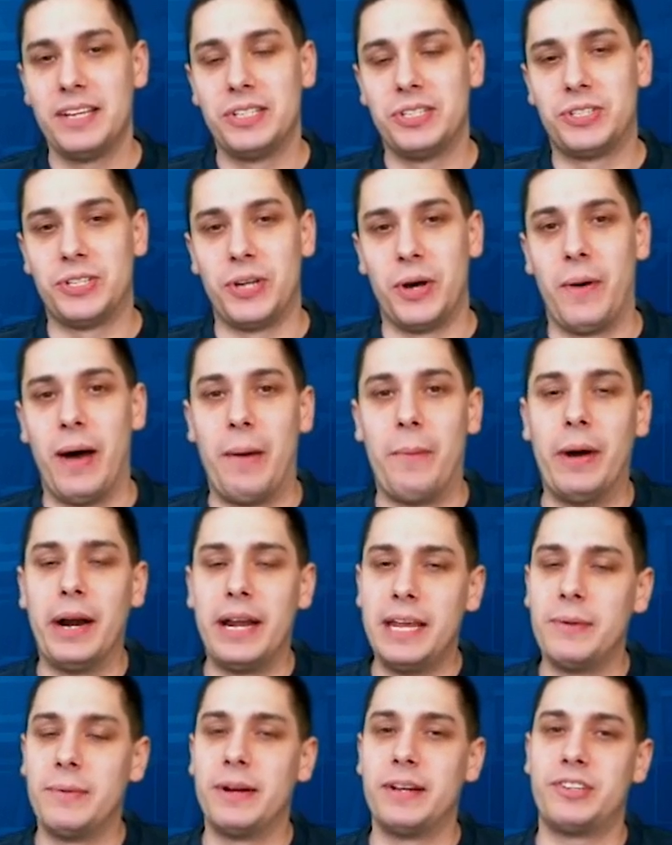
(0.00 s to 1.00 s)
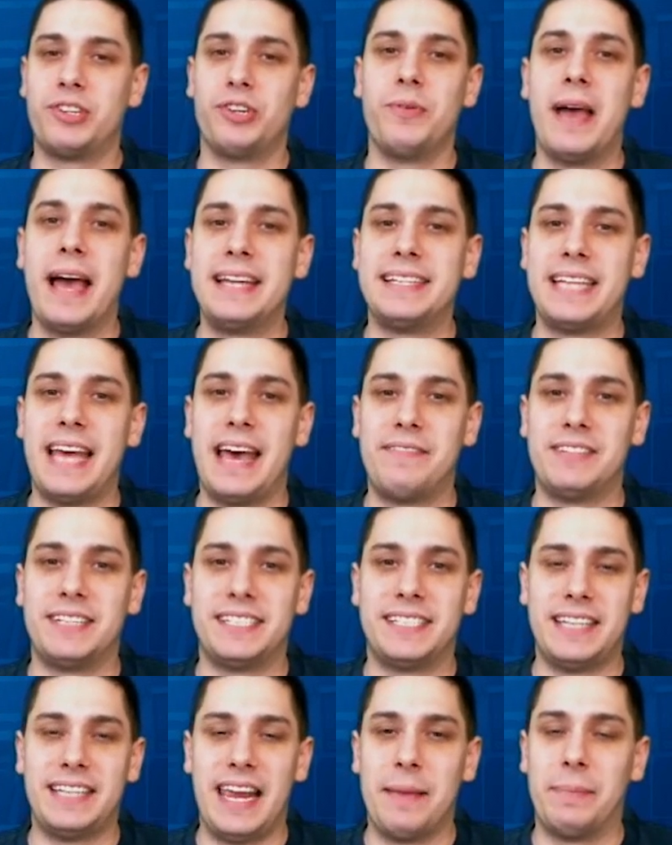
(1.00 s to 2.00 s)
So I want to hear what you guys have
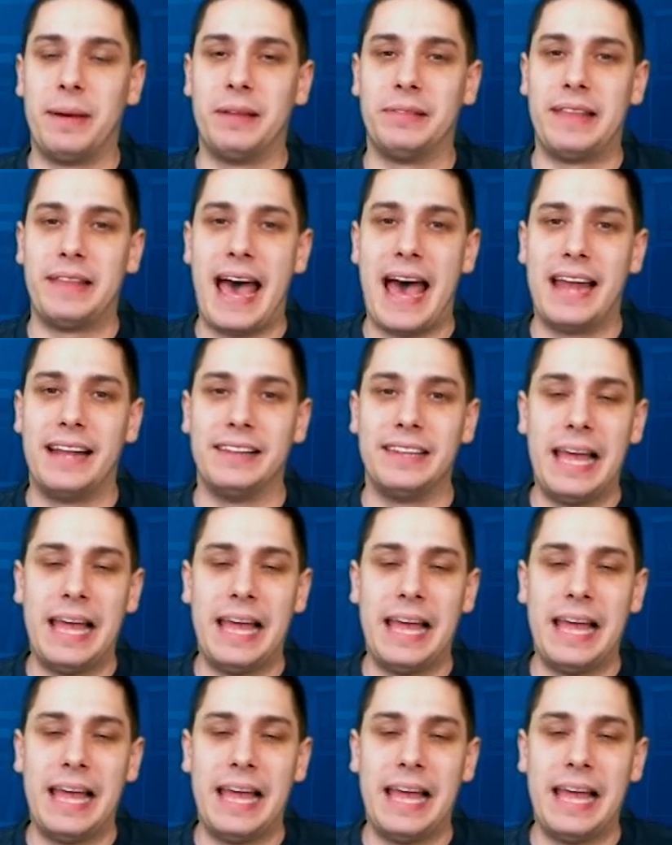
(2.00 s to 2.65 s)
to say about that.